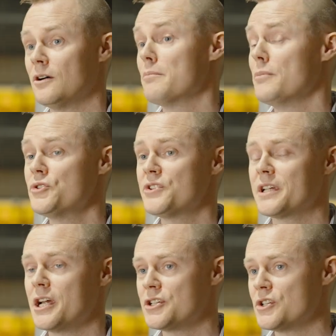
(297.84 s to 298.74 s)
On most
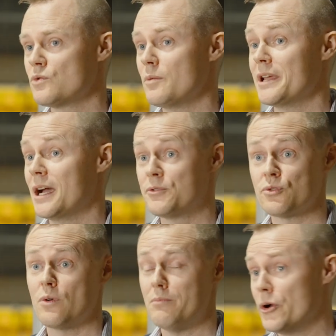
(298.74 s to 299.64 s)
occasions, we'll be able
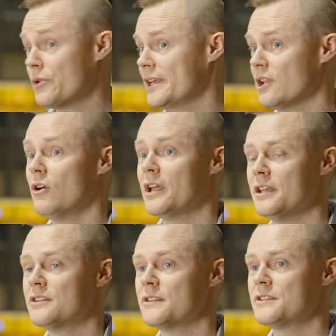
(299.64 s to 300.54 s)
to remotely log
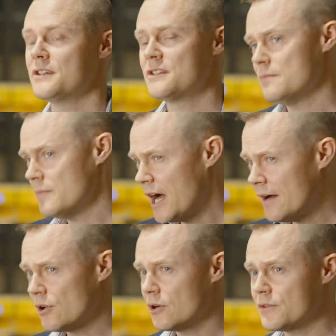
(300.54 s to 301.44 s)
into the system,
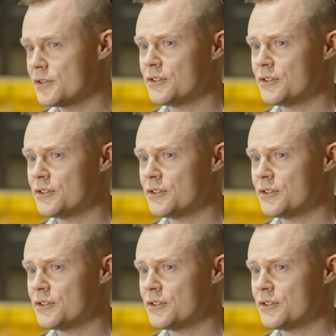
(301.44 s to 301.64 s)
have a look at the